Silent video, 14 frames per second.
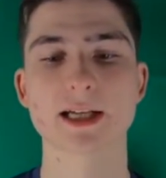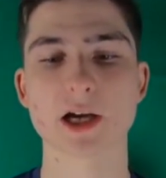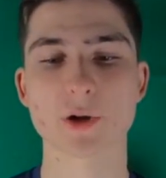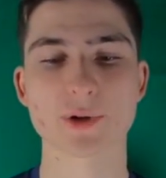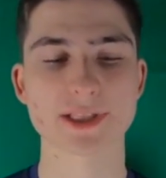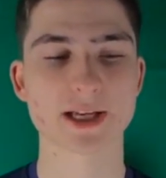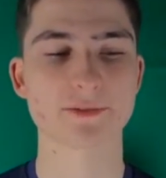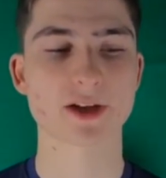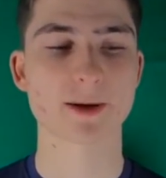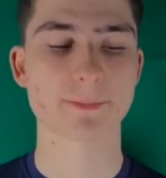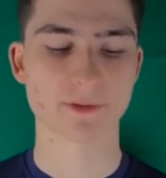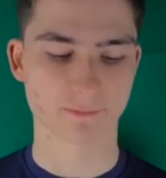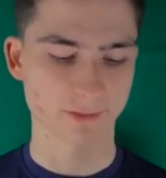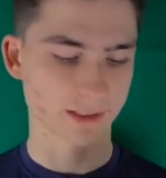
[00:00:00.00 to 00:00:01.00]
I always have a
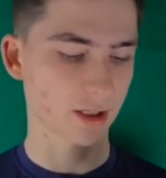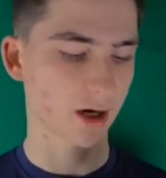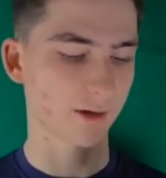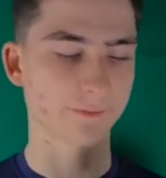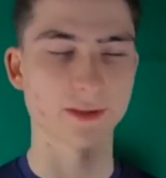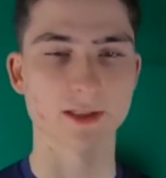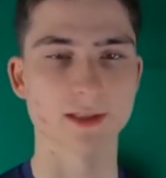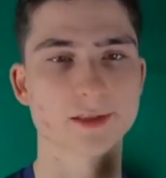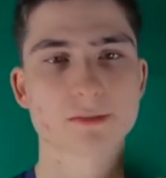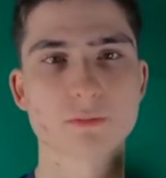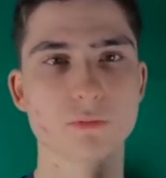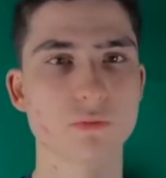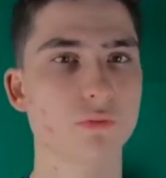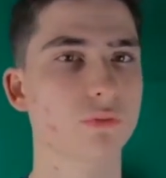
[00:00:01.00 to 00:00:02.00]
cup of this coffee because
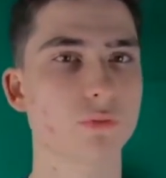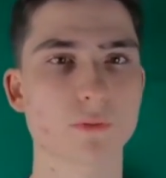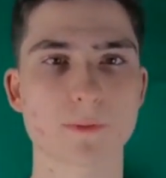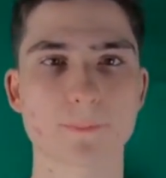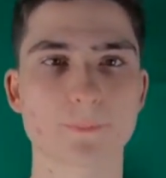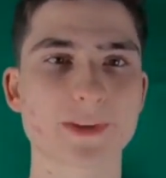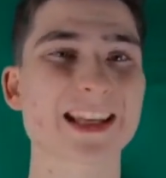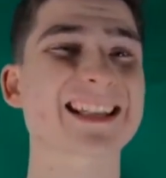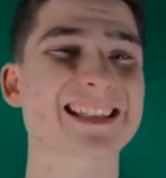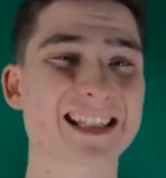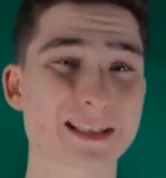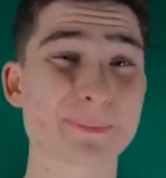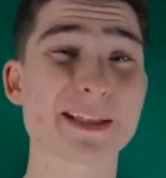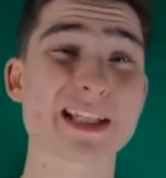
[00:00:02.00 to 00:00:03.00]
it
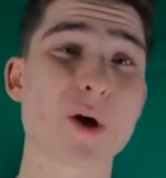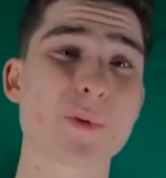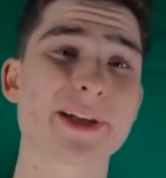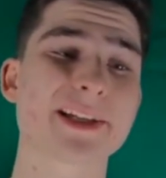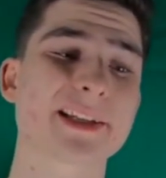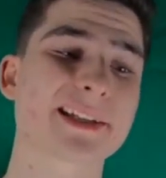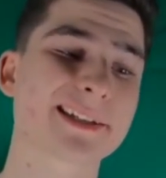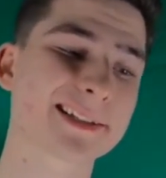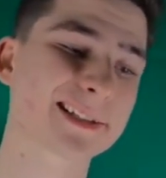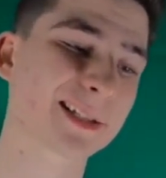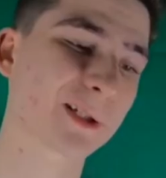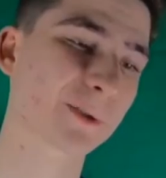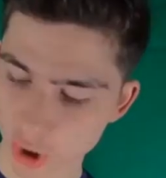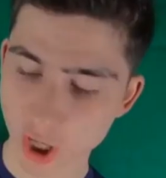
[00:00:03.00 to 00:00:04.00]
gets me going.
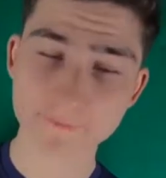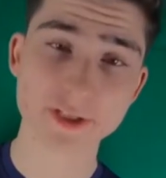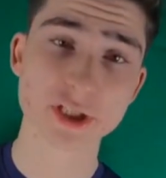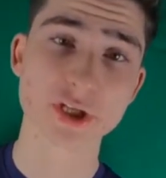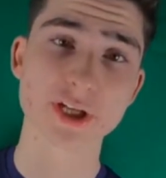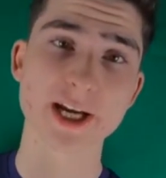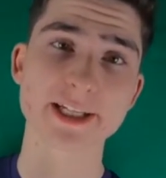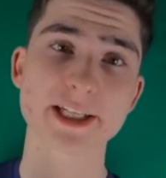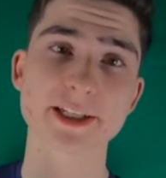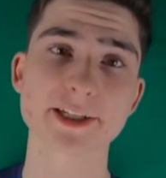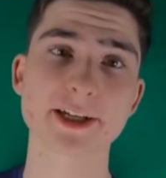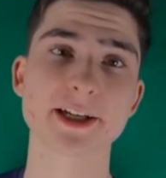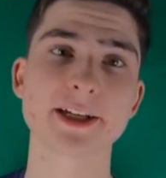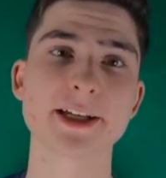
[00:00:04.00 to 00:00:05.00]
So coffee is
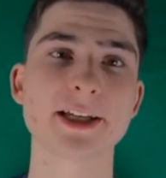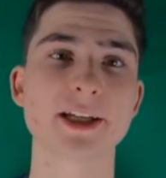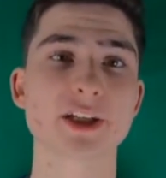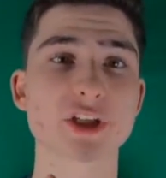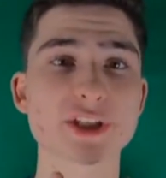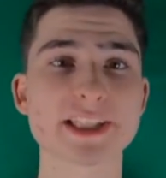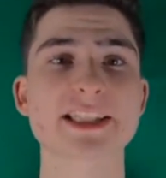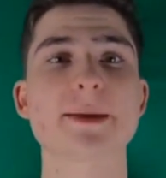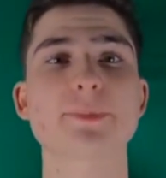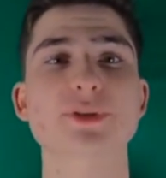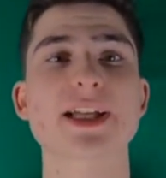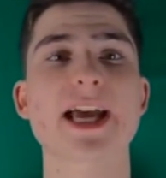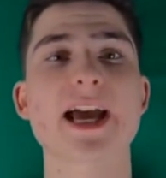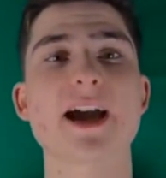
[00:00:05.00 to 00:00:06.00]
a good staple
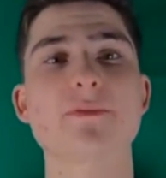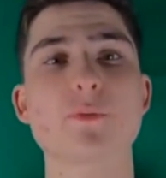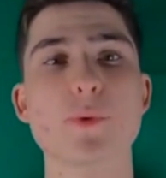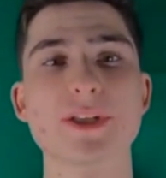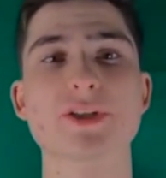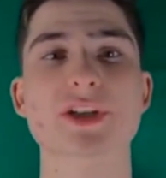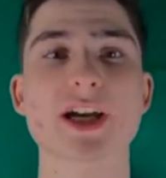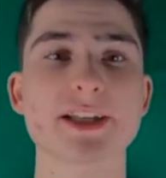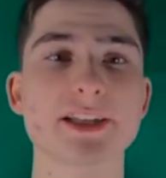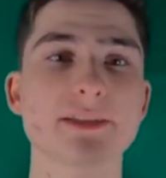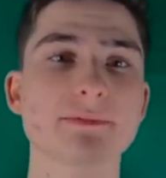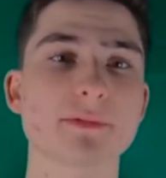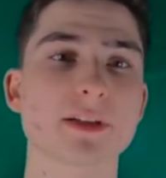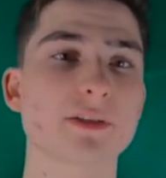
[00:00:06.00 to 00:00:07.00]
to have when you're
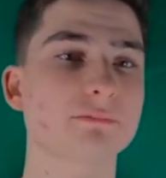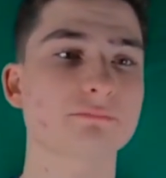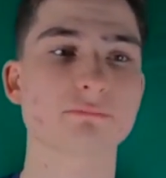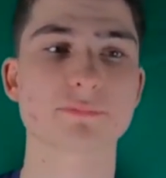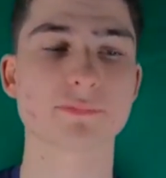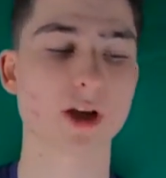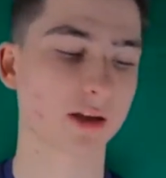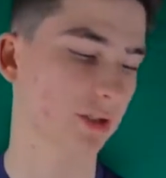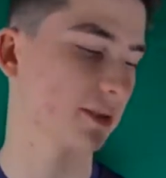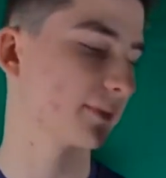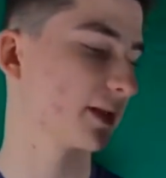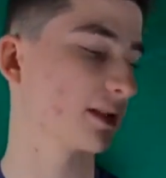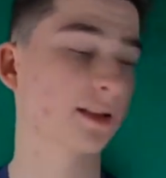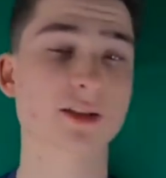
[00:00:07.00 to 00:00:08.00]
cutting, not just
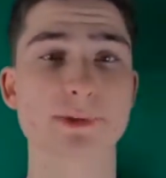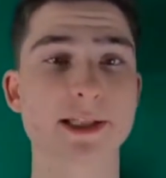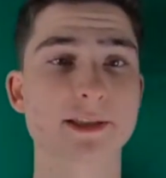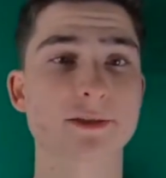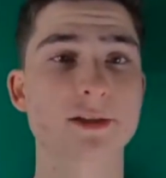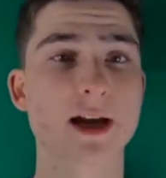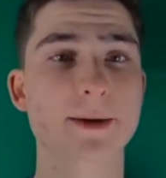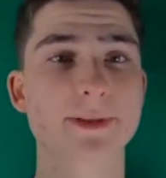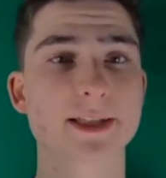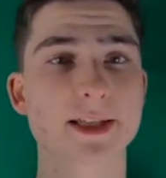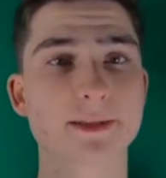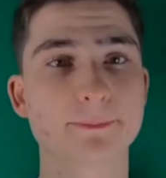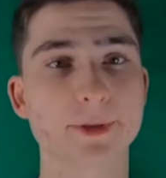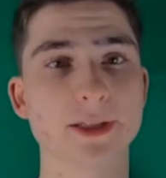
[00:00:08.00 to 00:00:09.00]
because it suppresses your
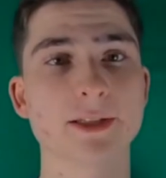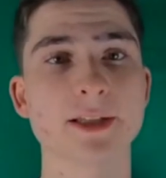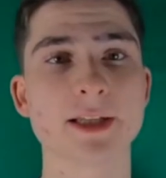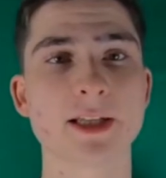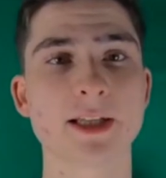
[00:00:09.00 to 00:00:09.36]
appetite, but